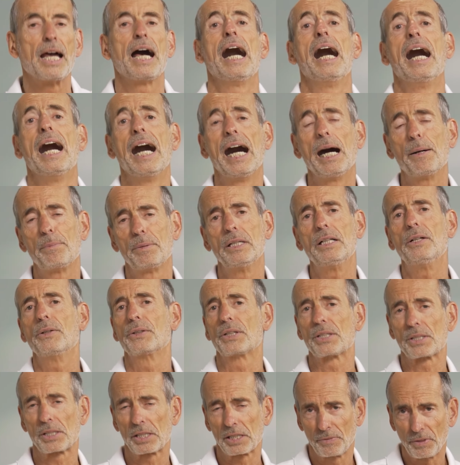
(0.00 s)
But this
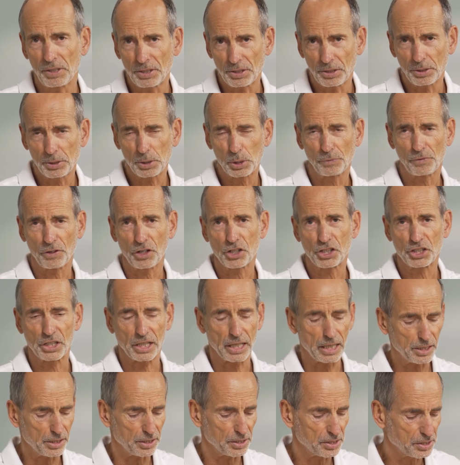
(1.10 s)
is important to
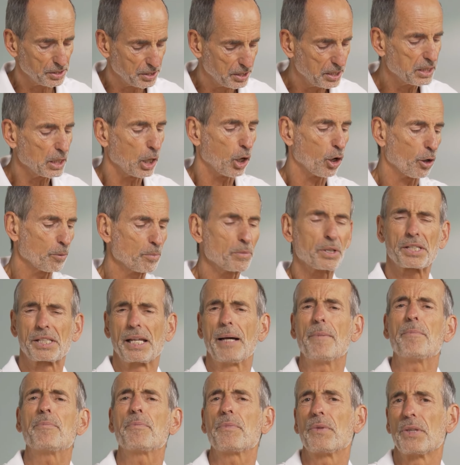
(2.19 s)
understand. The
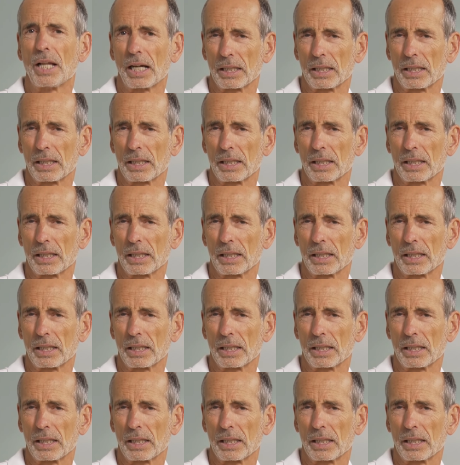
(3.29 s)
stretch